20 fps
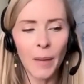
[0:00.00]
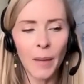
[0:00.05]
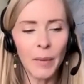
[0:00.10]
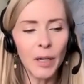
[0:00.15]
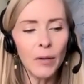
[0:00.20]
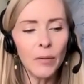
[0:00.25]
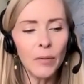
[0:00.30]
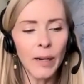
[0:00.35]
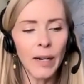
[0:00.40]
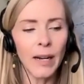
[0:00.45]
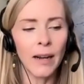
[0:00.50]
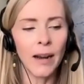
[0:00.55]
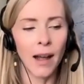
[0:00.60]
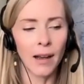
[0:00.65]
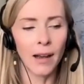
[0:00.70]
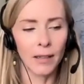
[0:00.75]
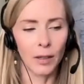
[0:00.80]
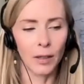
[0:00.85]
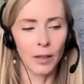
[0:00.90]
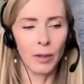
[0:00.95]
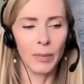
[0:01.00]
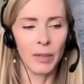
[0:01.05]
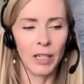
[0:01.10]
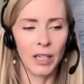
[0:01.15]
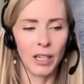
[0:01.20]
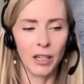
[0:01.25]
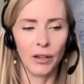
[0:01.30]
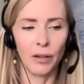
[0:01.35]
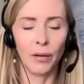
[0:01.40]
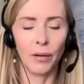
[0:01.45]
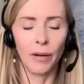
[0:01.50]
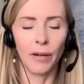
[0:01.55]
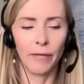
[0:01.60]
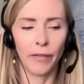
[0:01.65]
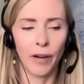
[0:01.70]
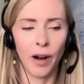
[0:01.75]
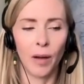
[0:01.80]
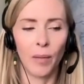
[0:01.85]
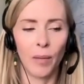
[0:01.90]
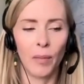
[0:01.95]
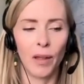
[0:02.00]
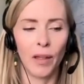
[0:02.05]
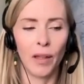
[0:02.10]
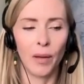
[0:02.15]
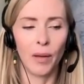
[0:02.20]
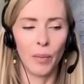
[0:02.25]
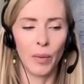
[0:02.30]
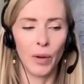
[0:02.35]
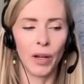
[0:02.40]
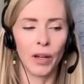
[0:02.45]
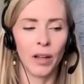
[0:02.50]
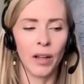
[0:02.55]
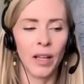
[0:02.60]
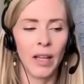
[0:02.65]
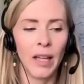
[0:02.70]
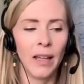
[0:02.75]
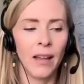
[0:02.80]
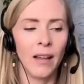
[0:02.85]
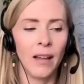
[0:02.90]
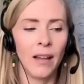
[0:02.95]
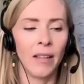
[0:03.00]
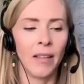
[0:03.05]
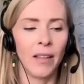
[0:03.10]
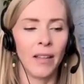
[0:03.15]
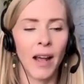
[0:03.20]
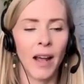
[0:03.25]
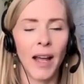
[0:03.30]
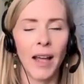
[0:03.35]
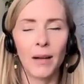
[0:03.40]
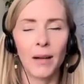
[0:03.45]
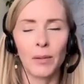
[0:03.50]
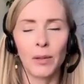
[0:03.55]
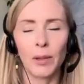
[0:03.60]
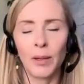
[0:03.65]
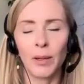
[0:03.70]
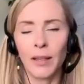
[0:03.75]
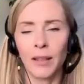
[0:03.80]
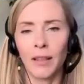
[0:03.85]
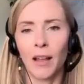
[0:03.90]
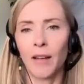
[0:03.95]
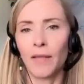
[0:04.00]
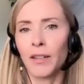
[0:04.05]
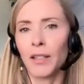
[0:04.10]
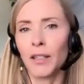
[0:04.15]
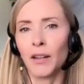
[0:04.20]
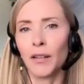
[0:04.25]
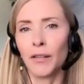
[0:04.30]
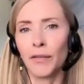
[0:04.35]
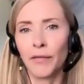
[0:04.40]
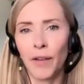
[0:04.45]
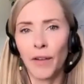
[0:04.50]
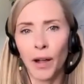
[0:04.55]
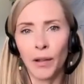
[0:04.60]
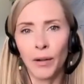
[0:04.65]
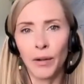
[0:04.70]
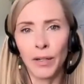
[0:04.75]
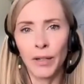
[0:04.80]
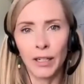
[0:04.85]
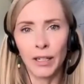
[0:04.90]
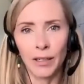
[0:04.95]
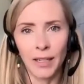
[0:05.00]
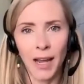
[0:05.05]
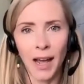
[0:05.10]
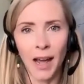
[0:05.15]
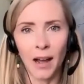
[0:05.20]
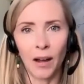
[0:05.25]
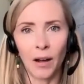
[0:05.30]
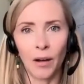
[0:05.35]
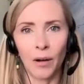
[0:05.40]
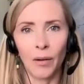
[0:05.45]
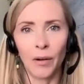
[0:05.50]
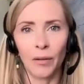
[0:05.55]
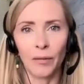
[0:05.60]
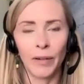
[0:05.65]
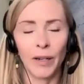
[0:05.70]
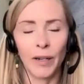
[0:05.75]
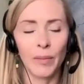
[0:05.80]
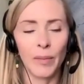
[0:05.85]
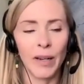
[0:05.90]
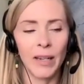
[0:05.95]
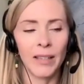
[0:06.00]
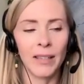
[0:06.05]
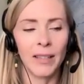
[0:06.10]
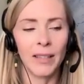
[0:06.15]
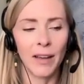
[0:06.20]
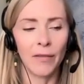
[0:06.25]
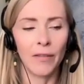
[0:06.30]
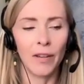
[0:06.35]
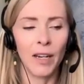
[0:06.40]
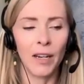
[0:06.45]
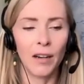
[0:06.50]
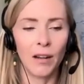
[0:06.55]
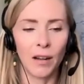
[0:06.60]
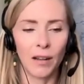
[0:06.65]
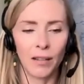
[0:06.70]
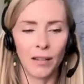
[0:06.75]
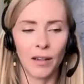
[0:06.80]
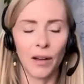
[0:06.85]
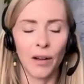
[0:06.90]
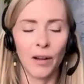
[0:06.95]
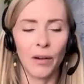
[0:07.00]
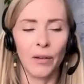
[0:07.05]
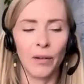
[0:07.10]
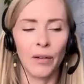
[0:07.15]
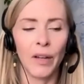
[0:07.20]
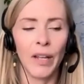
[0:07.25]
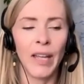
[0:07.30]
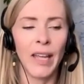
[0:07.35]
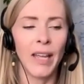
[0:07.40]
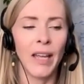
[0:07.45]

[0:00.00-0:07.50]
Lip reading: I'm going to read an excerpt to you from a book that I absolutely love. It's called Follow Your Tao, written by Stephanie Nosko.